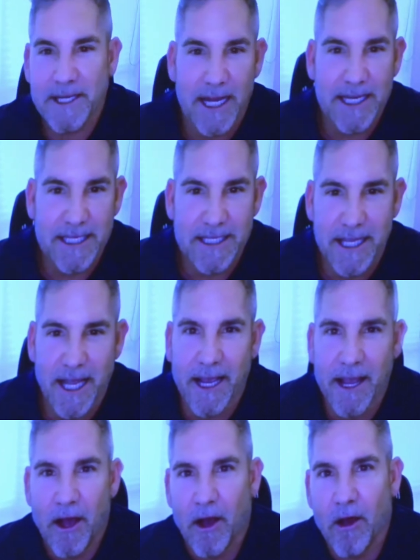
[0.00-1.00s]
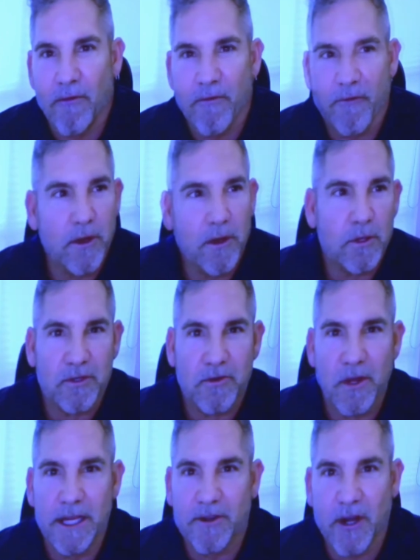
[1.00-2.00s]
Mike Tyson's like, Phil
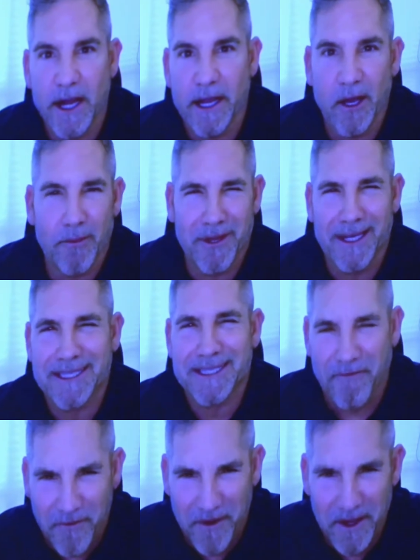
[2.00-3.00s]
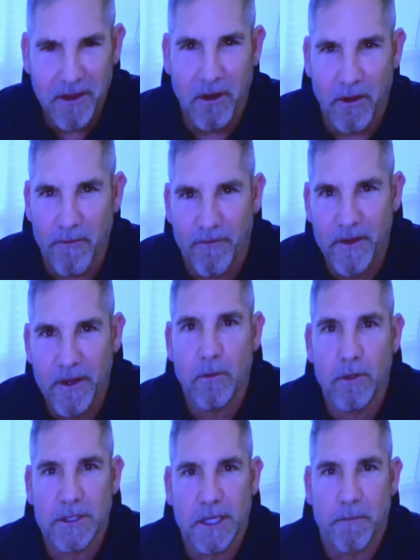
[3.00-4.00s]
was really trying to help you. I said, Phil
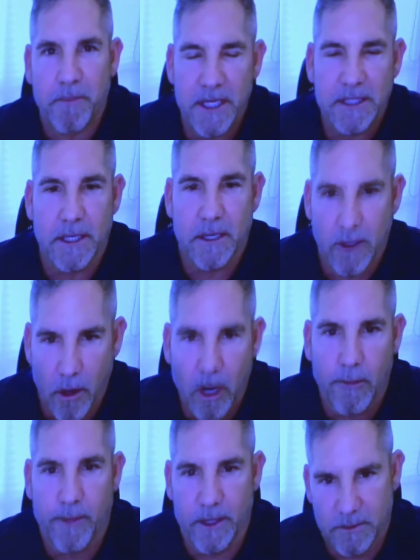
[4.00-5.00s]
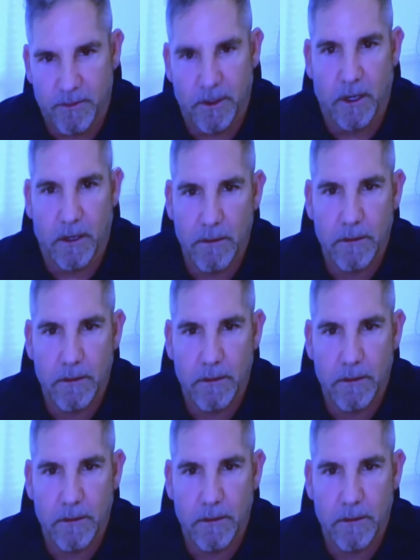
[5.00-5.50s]
was a piece of garbage, bro.